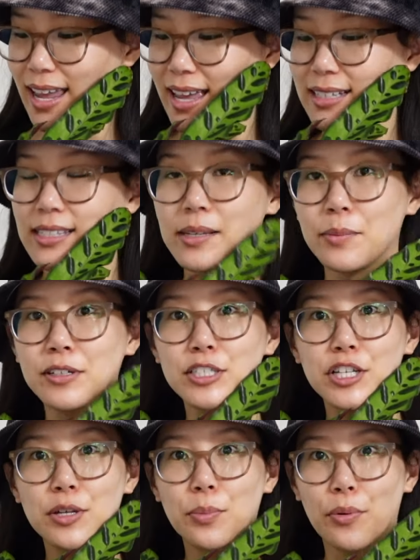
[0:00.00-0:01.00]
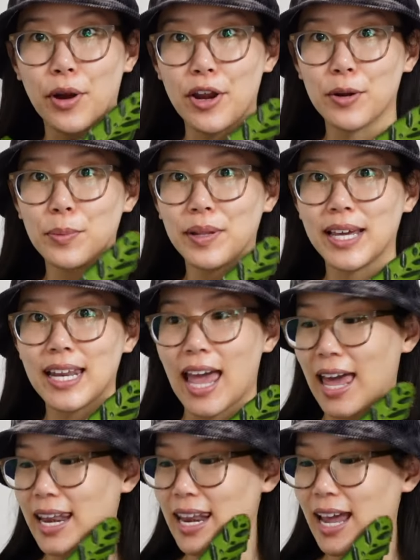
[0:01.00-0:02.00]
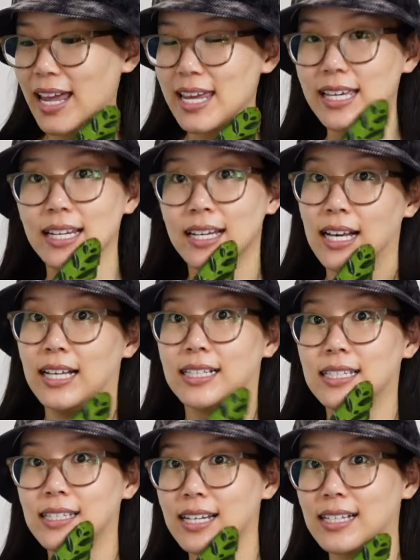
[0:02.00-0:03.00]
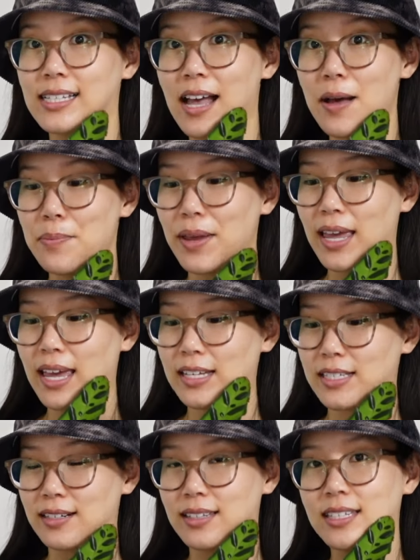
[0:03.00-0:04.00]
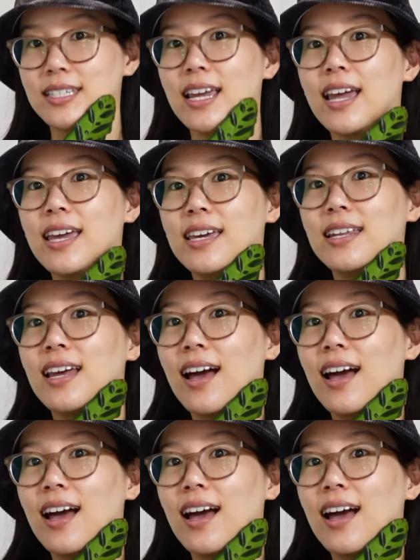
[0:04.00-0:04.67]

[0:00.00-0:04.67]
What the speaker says: and similar to the prayer plant, at night it sticks up and during the day it